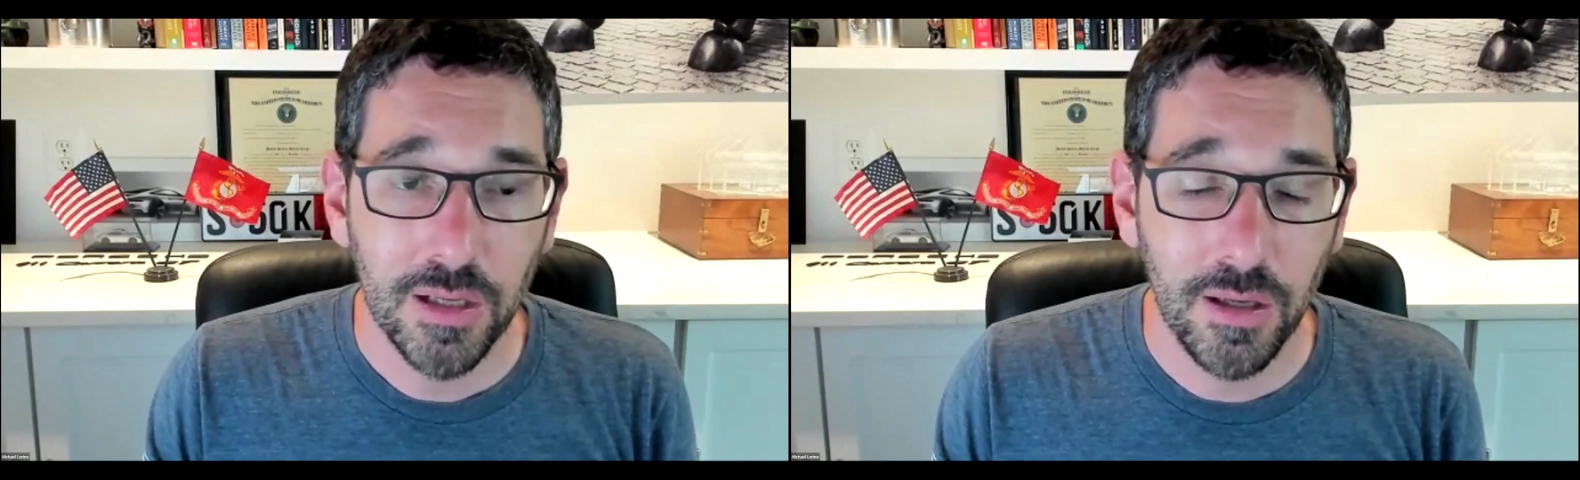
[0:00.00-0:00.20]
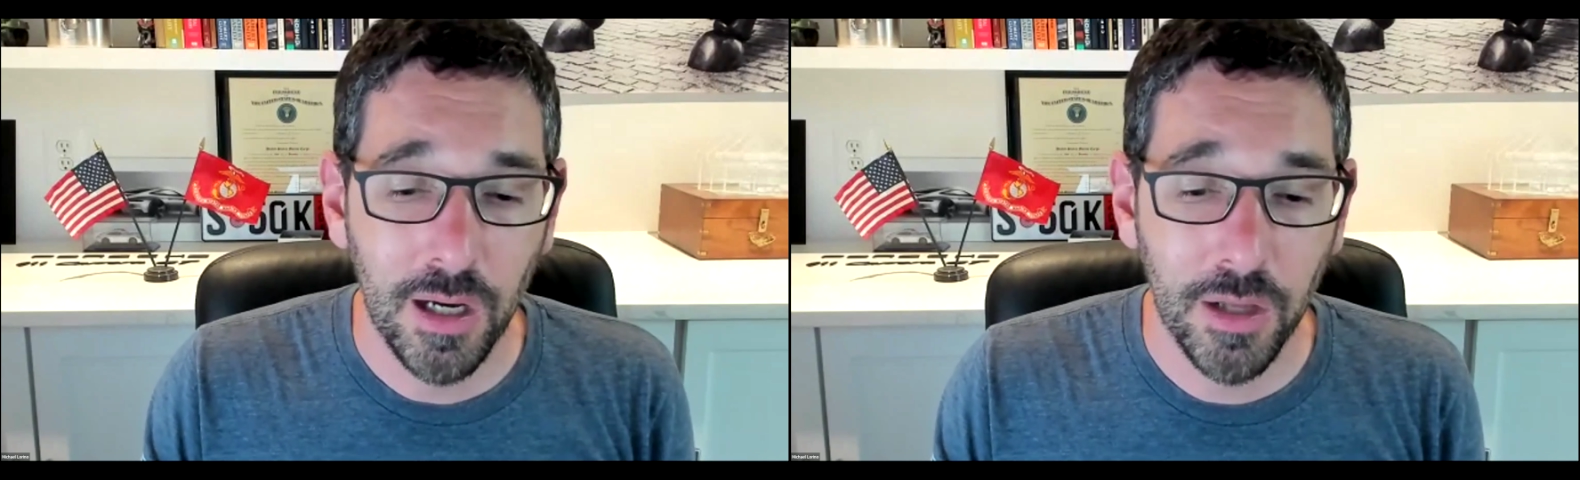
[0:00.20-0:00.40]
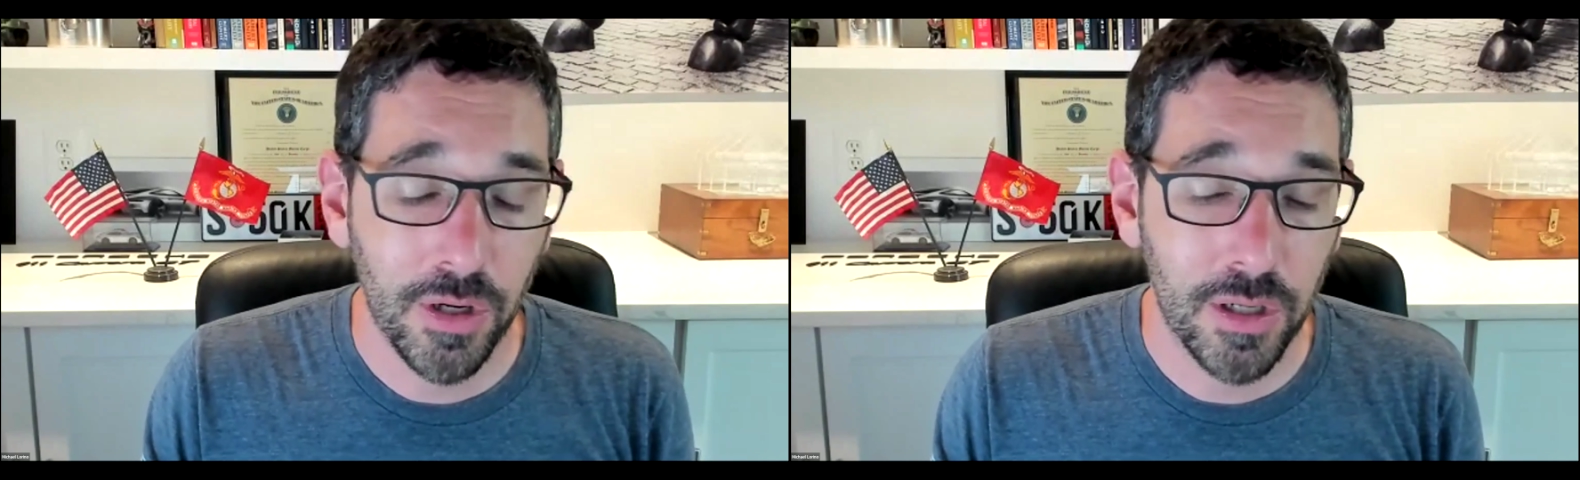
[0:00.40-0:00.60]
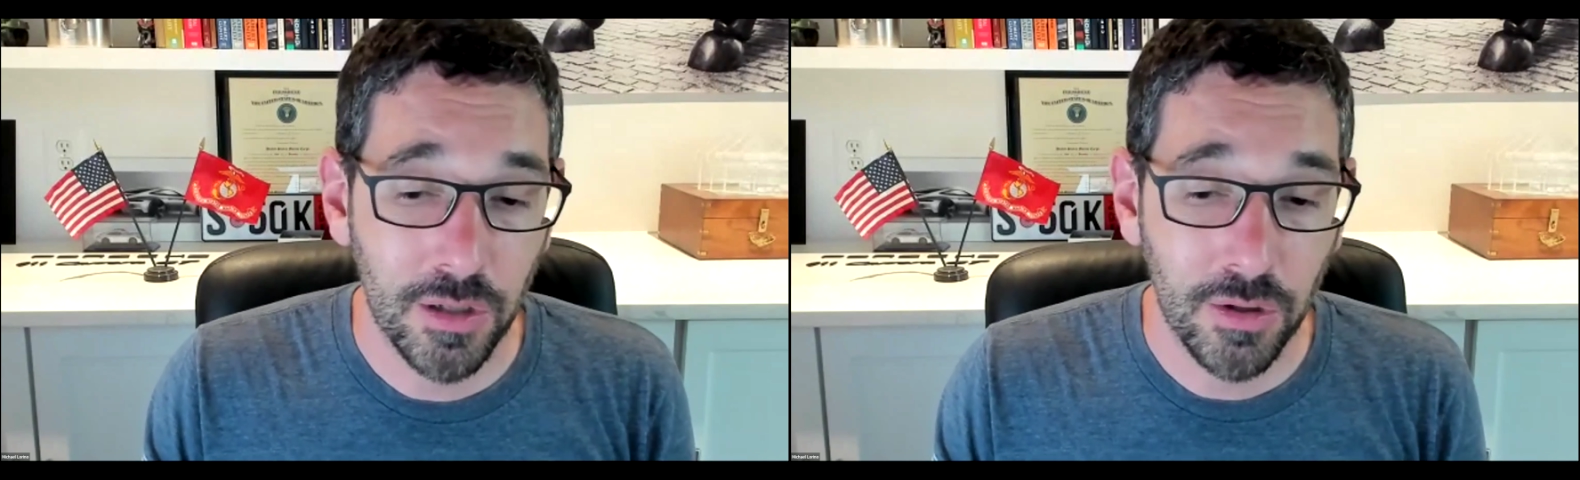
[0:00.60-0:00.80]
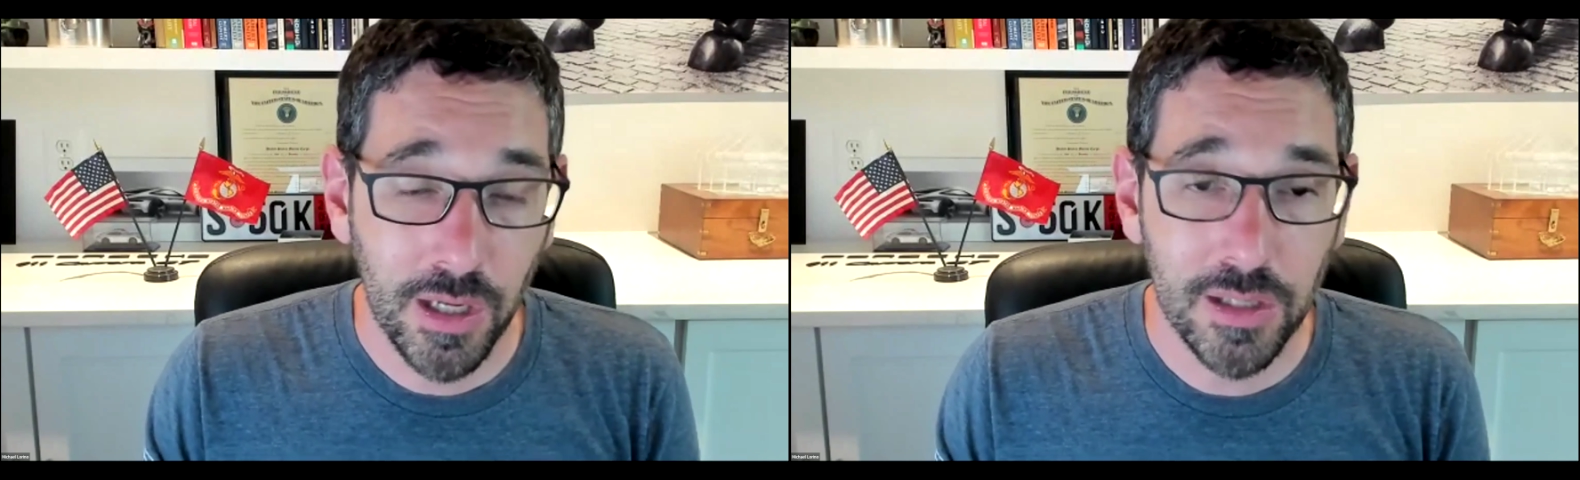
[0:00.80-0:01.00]
they're going to
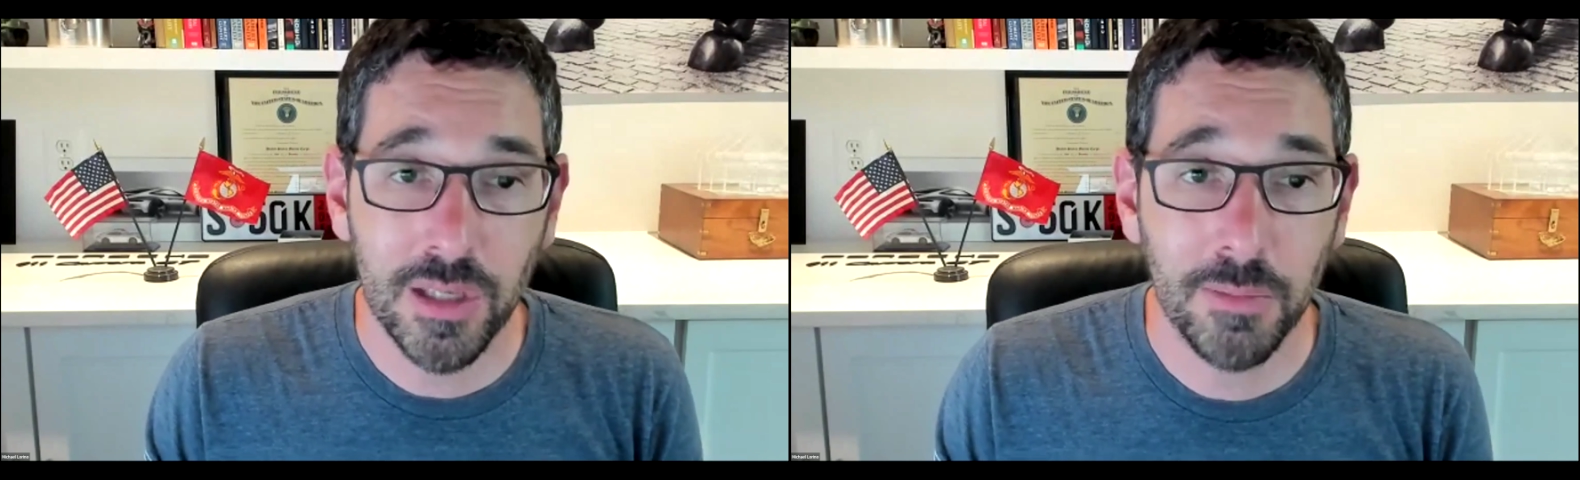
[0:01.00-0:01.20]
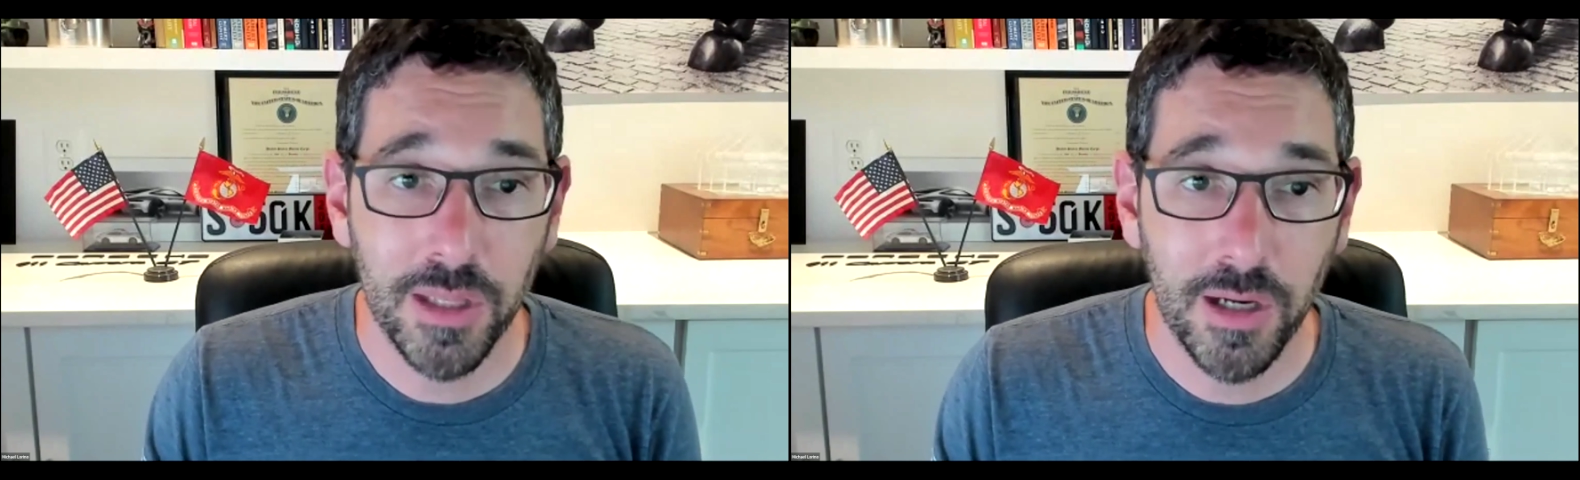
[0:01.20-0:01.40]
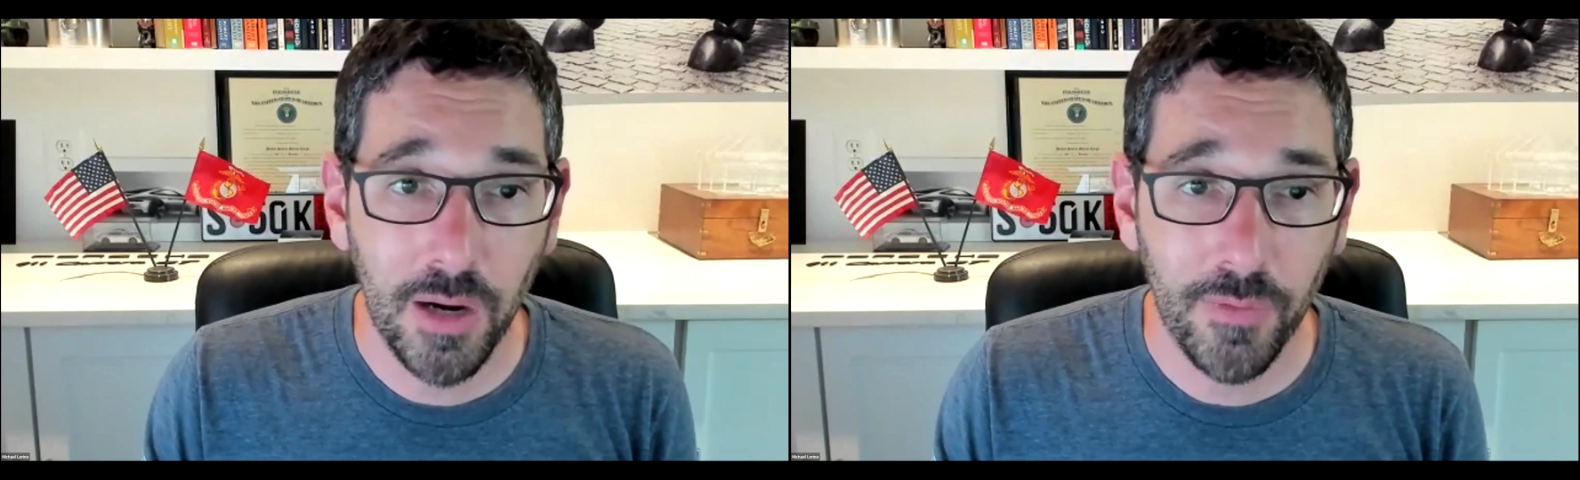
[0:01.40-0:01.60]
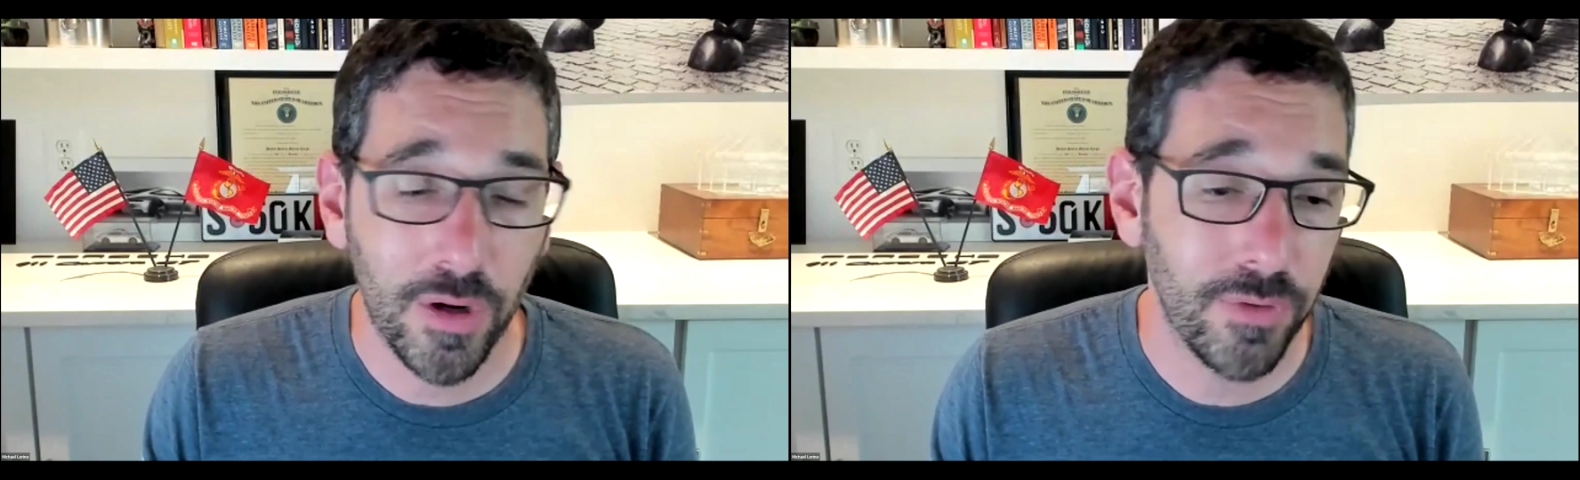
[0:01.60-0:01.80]
say, okay, send me the offer.